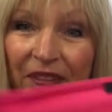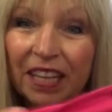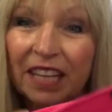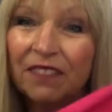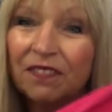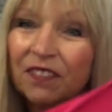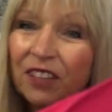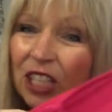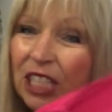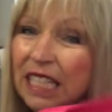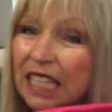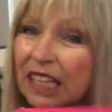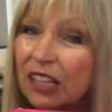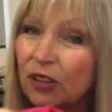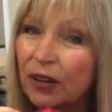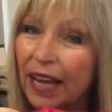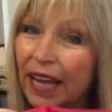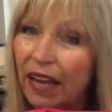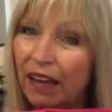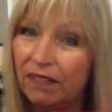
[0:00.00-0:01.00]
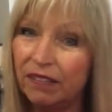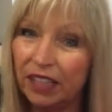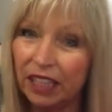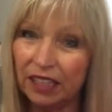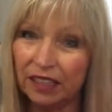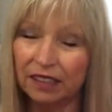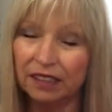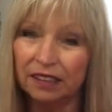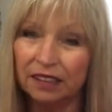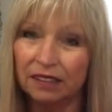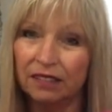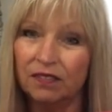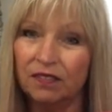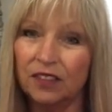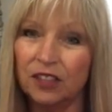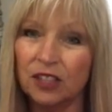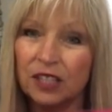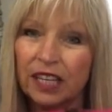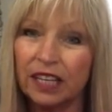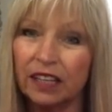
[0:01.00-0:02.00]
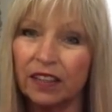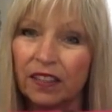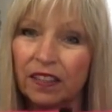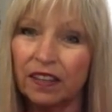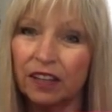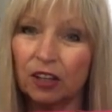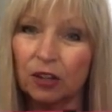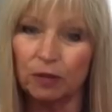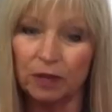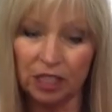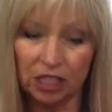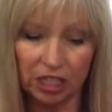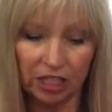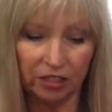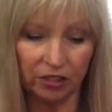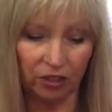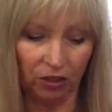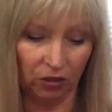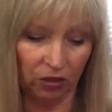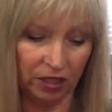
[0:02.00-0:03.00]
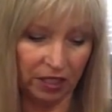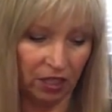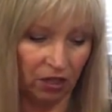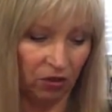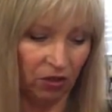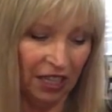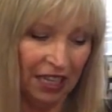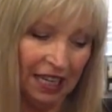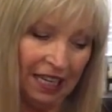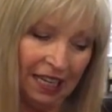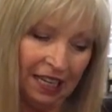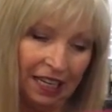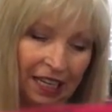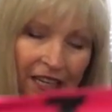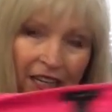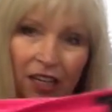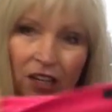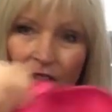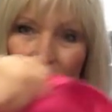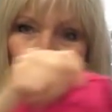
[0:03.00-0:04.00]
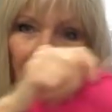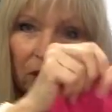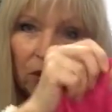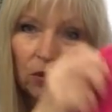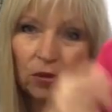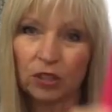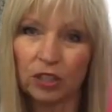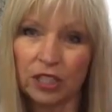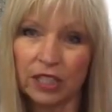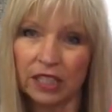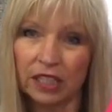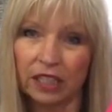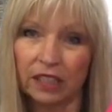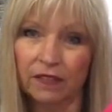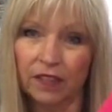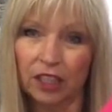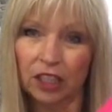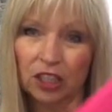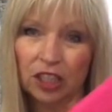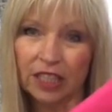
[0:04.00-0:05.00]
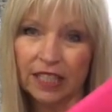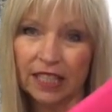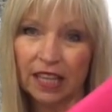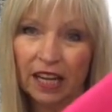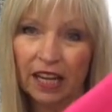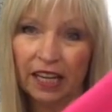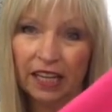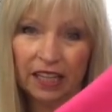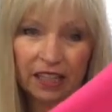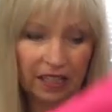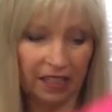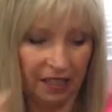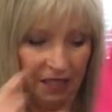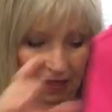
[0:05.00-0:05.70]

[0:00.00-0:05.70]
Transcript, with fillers: And it feels a little heavy. It feels like a thicker material. So three-quarter sleeve it looks like.